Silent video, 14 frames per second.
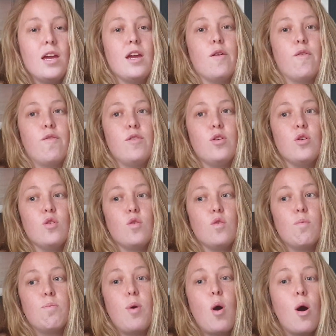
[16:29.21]
If
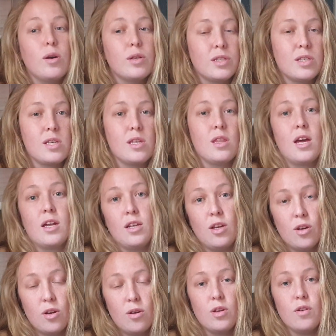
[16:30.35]
you passed that
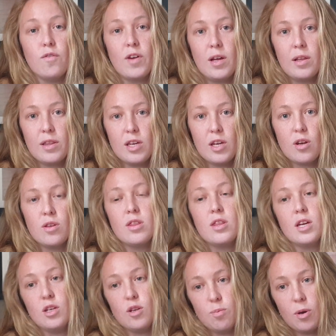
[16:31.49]
year, you fail the year,
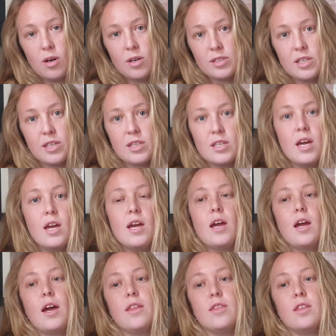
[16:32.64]
then you pass it,
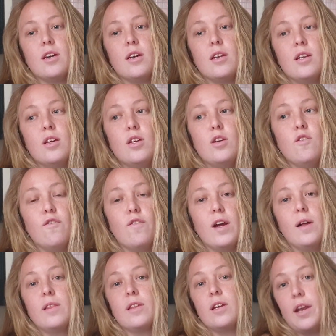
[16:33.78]
and then you
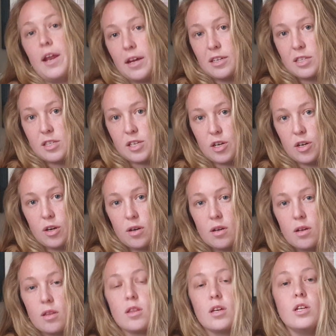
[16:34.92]
fail the next year,
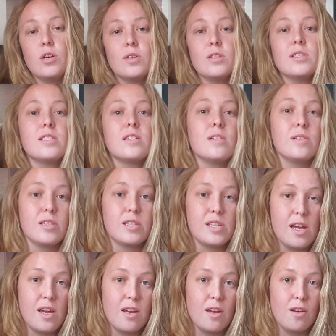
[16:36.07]
then you can still
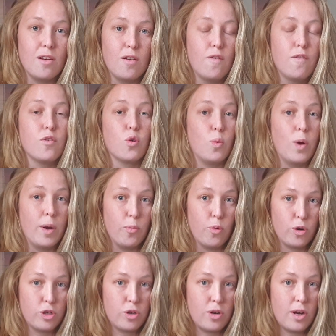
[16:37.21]
stay in for one
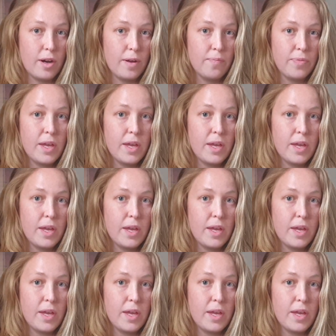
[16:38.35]
more try.